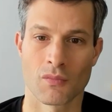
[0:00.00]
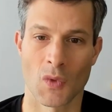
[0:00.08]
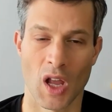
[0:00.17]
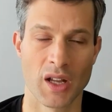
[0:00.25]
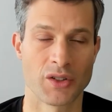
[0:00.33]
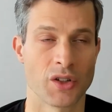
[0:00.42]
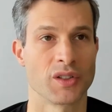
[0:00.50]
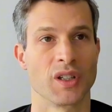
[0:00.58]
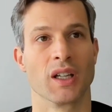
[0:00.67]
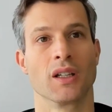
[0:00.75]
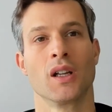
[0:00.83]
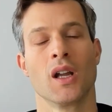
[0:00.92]

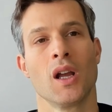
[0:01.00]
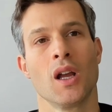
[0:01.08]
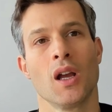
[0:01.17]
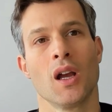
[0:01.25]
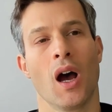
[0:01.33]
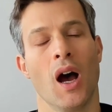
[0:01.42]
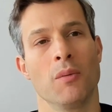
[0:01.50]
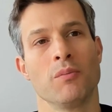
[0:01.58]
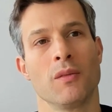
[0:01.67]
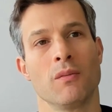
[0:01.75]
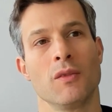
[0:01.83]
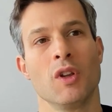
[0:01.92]
Interesting.
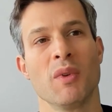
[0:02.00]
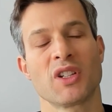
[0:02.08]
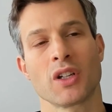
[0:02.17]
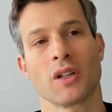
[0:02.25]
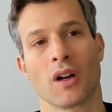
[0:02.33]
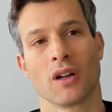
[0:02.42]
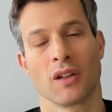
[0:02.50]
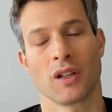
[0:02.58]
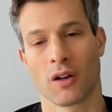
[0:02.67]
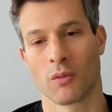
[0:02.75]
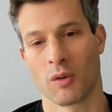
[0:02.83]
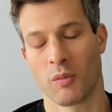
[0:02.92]
You mentioned
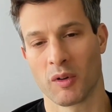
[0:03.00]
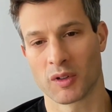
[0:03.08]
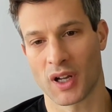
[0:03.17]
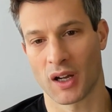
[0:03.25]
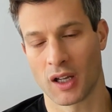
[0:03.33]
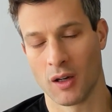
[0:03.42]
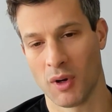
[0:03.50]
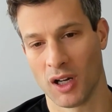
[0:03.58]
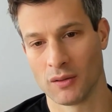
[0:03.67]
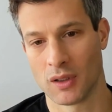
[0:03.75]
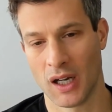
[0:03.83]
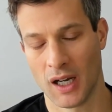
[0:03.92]
earlier when we were talking
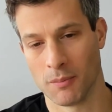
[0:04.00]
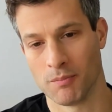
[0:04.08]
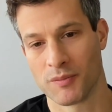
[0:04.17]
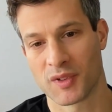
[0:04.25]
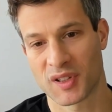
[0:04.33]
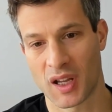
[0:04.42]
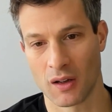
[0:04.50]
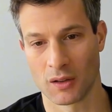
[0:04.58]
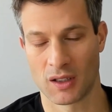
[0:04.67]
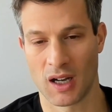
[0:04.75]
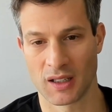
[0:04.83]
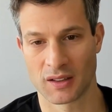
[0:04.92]
about scaled
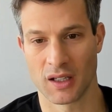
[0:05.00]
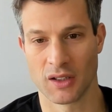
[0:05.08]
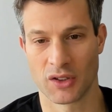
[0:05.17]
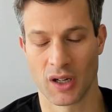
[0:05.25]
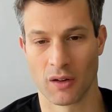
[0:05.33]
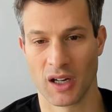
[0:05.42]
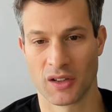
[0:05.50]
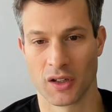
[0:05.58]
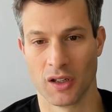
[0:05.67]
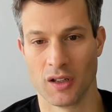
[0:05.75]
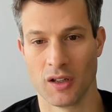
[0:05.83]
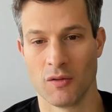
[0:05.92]
content
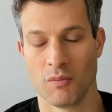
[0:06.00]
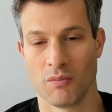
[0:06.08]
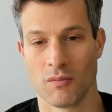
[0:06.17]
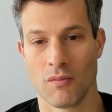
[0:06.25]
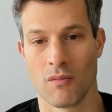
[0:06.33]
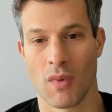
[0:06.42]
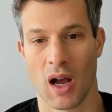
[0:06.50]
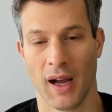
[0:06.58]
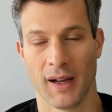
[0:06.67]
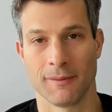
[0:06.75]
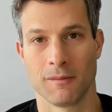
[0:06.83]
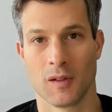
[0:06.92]
generation, you
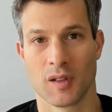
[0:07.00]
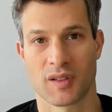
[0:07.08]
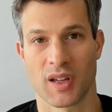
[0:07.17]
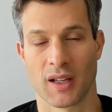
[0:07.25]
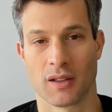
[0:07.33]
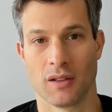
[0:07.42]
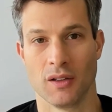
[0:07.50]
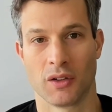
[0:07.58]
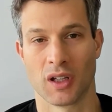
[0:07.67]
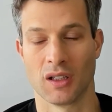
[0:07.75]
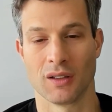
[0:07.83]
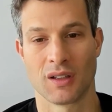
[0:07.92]
said you
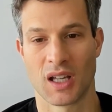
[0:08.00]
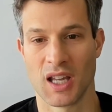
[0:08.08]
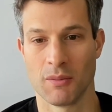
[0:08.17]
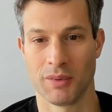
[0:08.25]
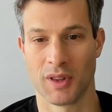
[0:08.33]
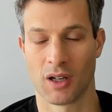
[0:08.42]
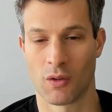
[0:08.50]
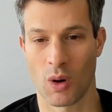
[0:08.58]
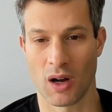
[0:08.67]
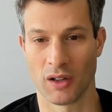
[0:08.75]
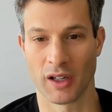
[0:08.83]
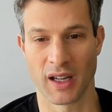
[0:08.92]
can keep the
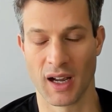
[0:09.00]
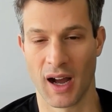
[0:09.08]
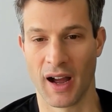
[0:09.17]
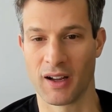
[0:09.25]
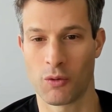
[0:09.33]
quality high.